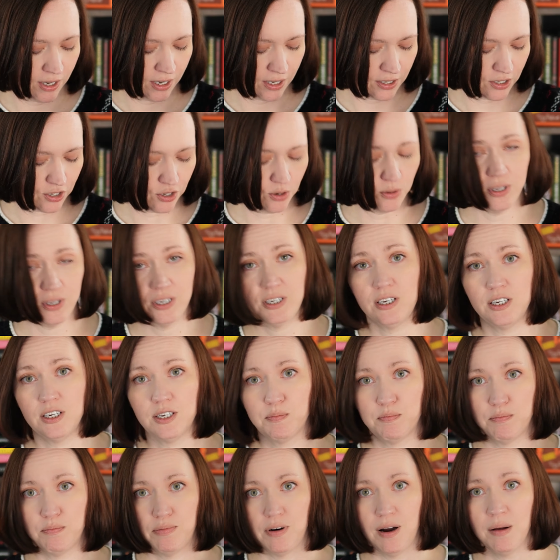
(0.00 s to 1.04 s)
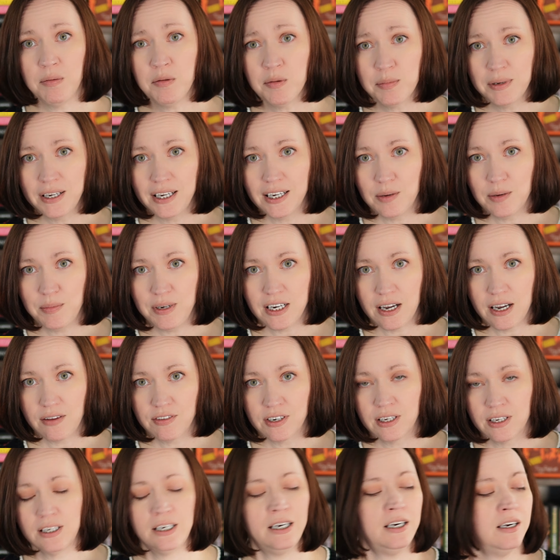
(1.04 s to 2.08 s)
it. So this is probably going to be
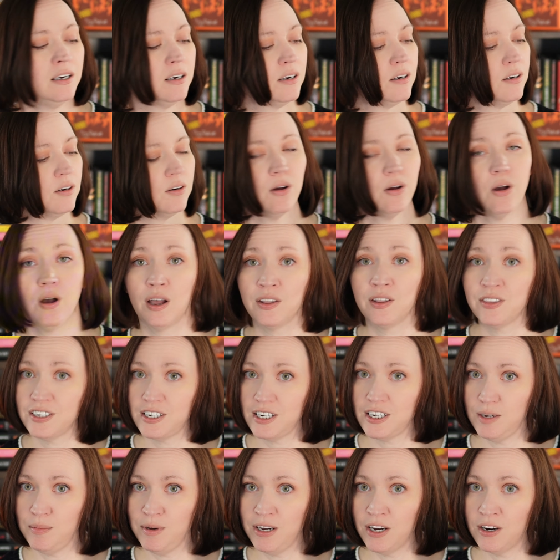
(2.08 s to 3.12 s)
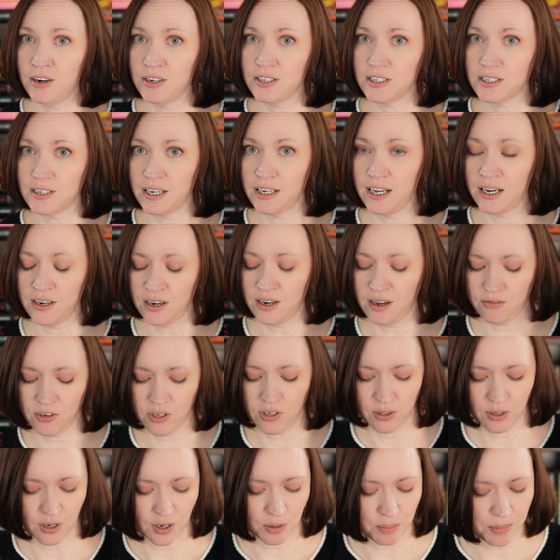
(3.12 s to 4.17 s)
definitely on the TBR. It's, again, not
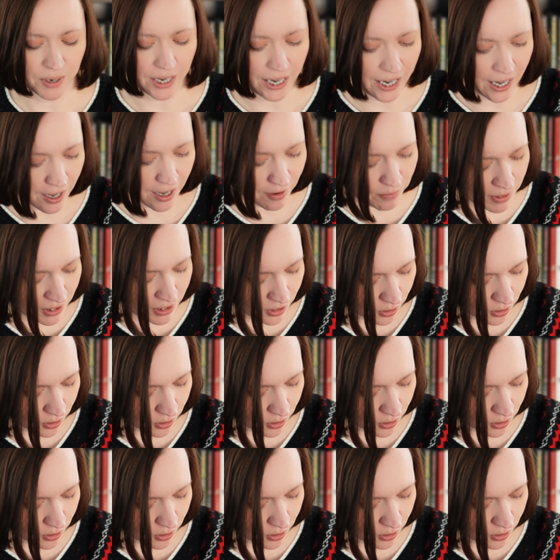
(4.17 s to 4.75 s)
very long, but I have been